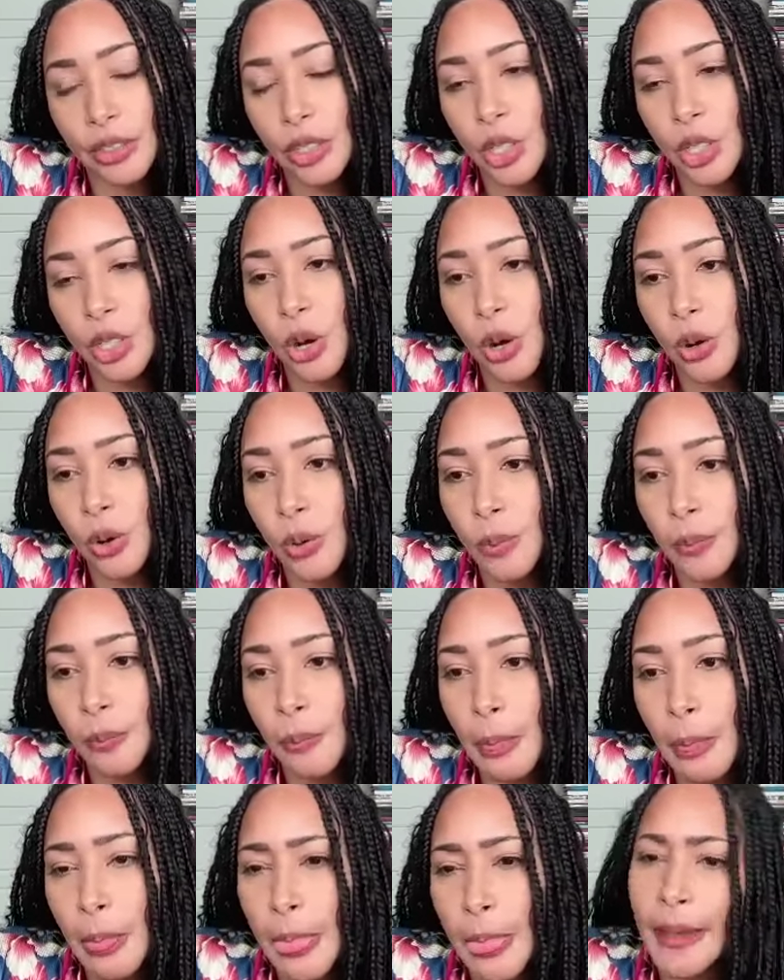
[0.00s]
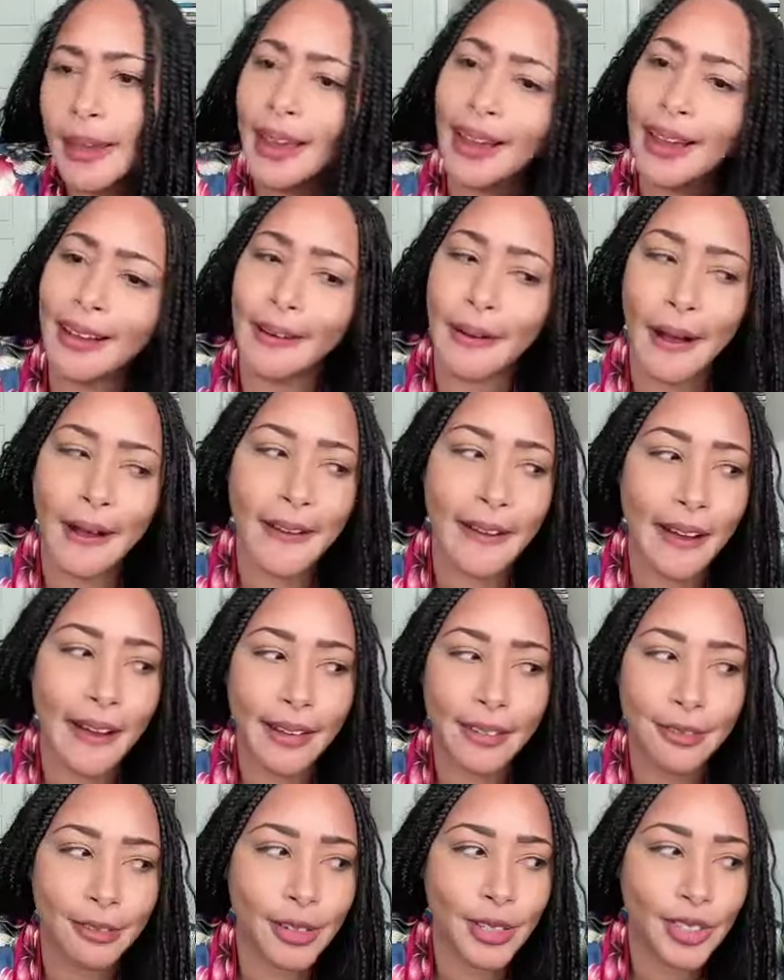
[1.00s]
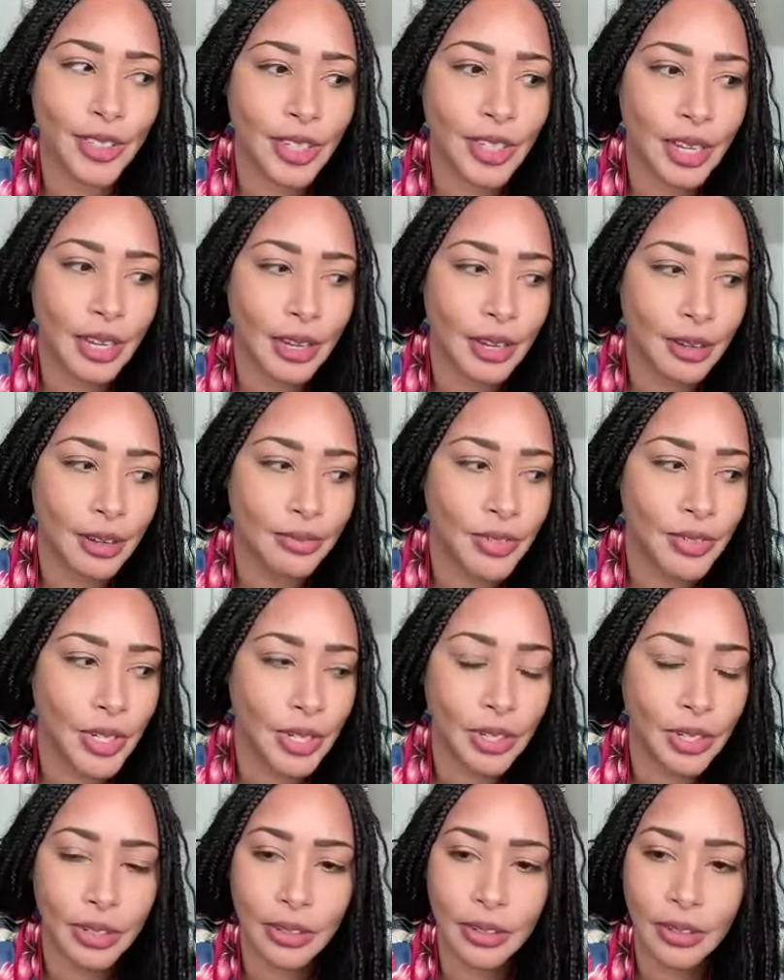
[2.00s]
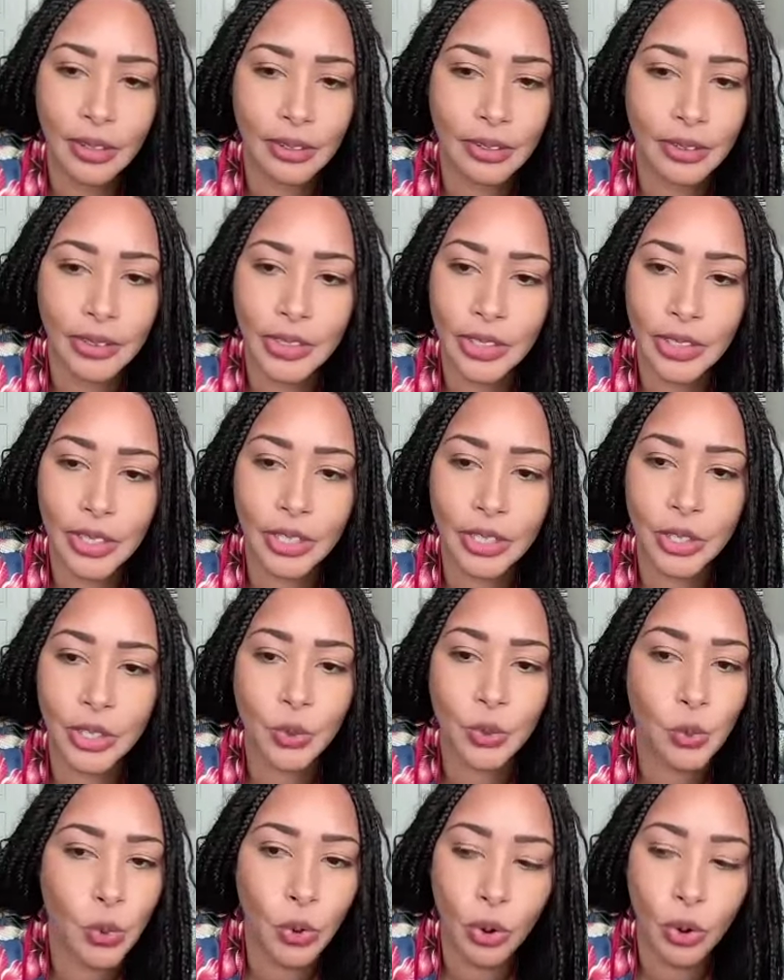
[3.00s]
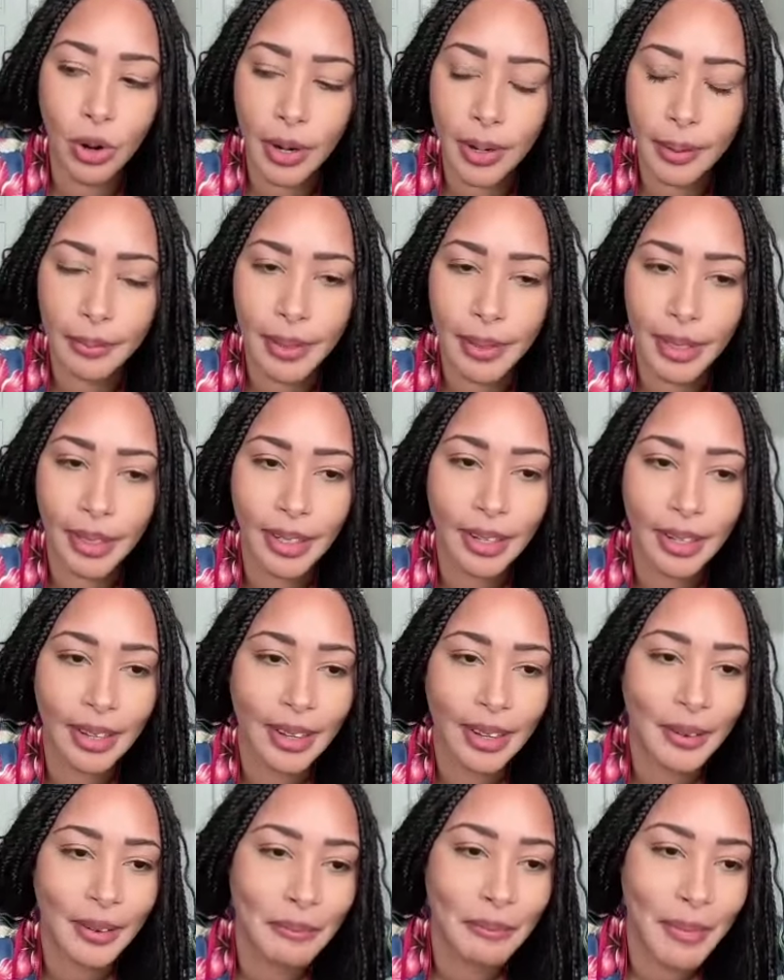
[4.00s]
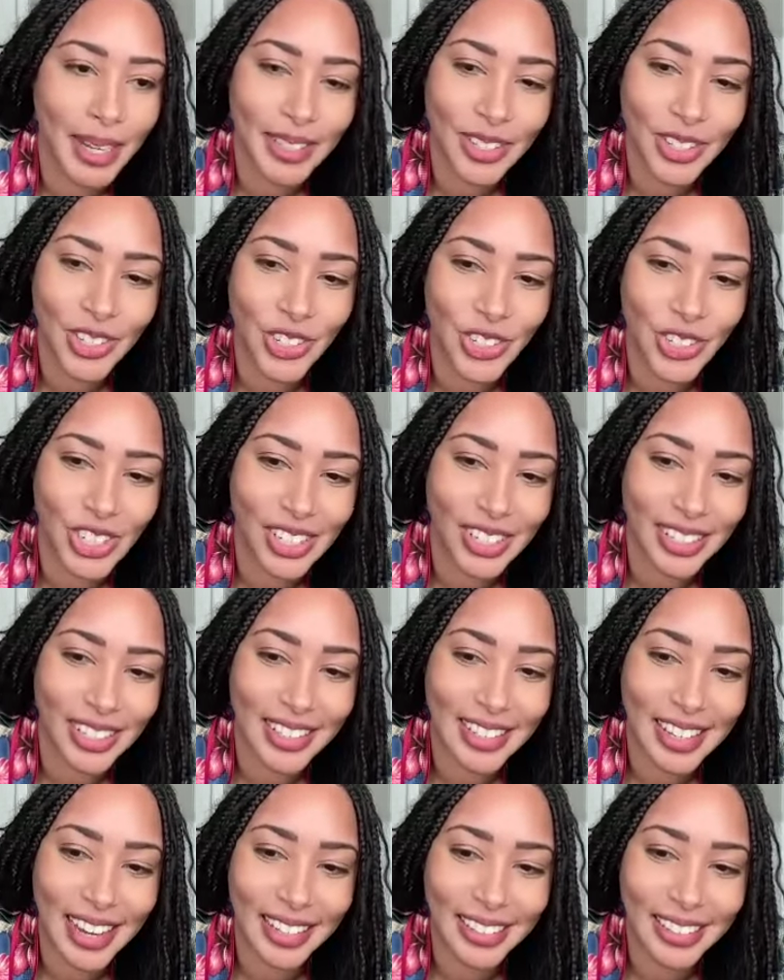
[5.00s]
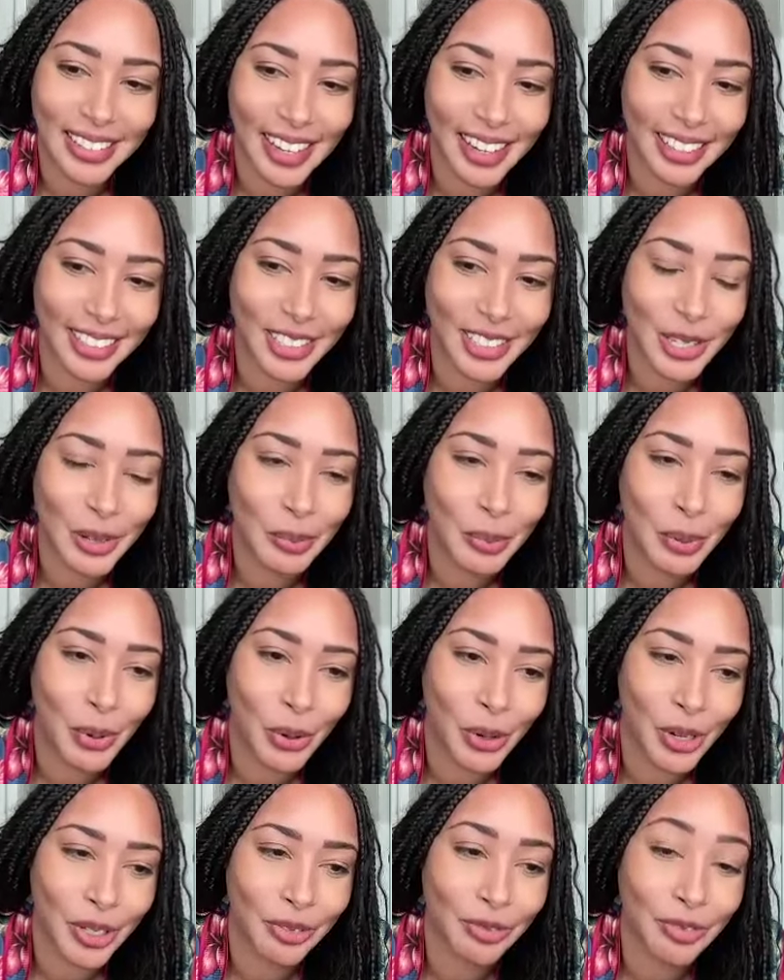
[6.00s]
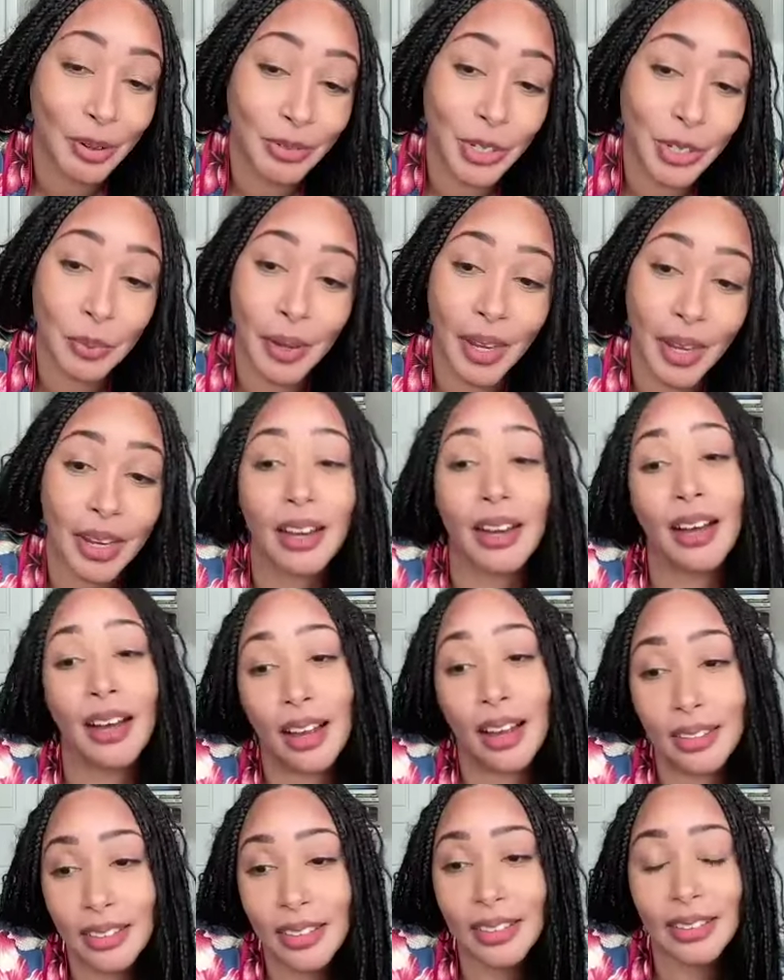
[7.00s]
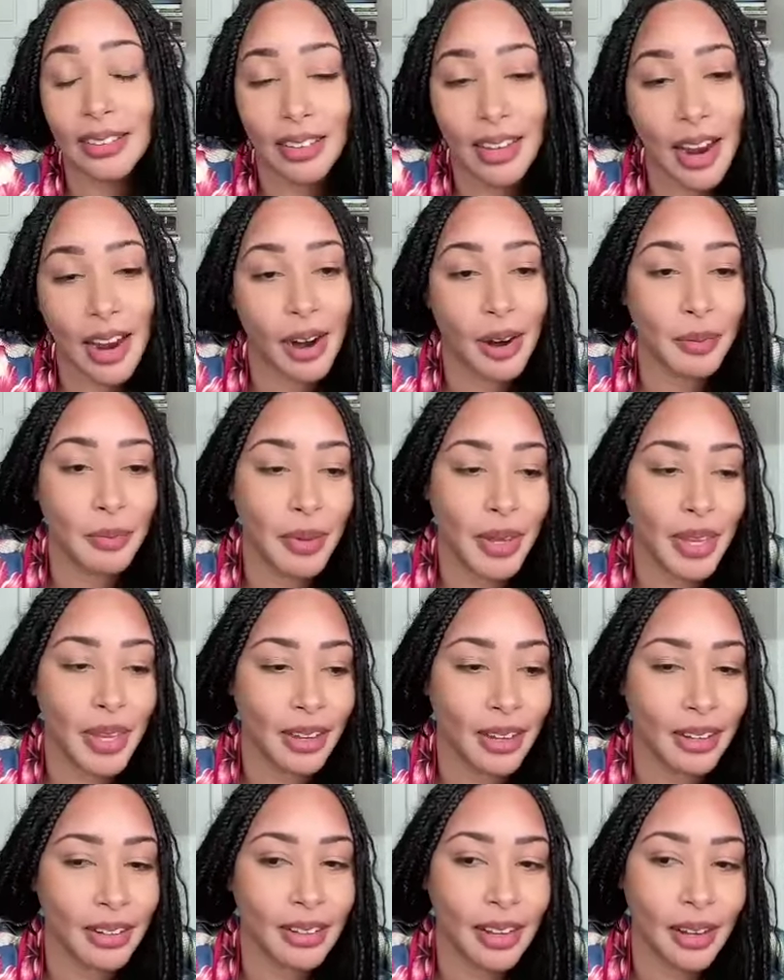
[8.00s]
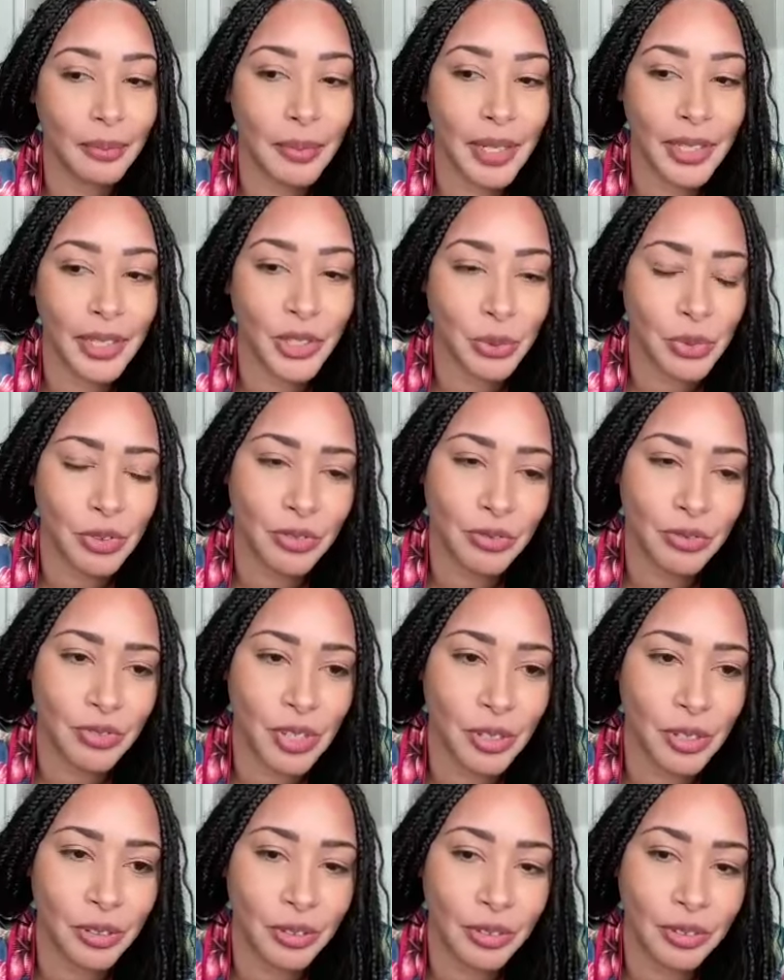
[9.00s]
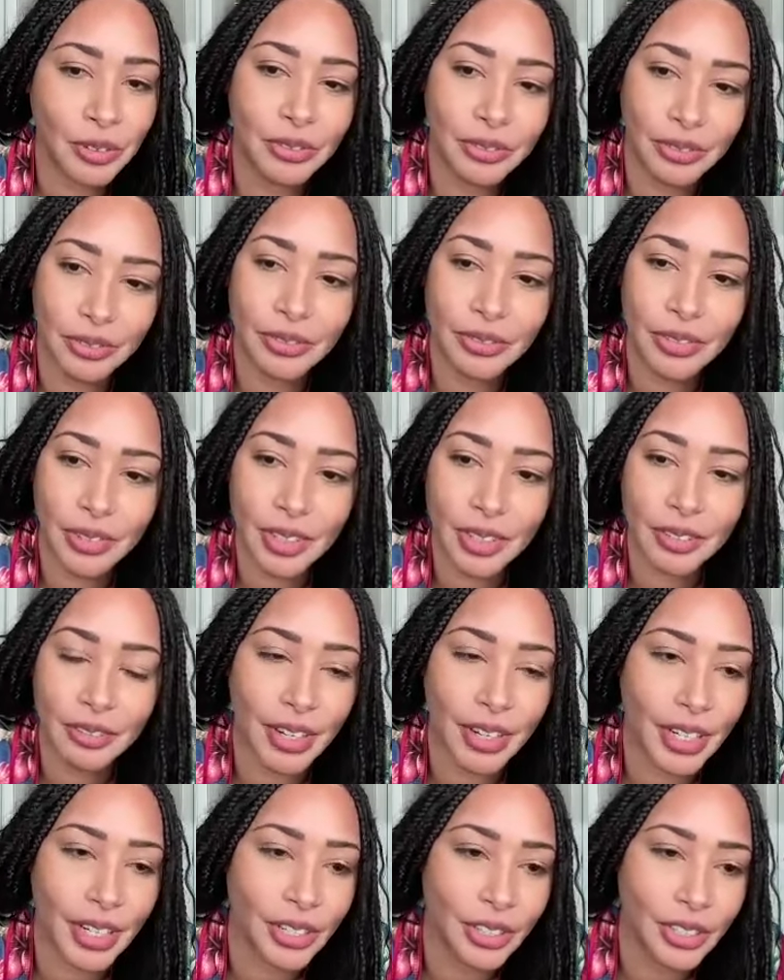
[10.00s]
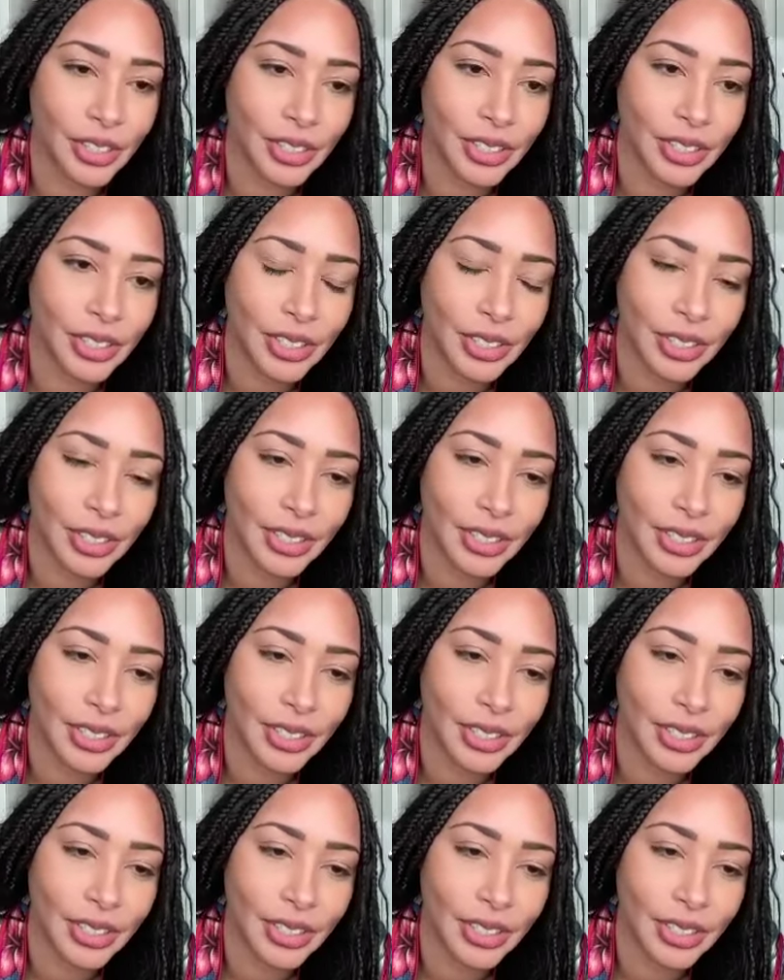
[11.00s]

So, yeah, I've received such warm messages and support from Jamaica and in the Caribbean that makes me feel very good.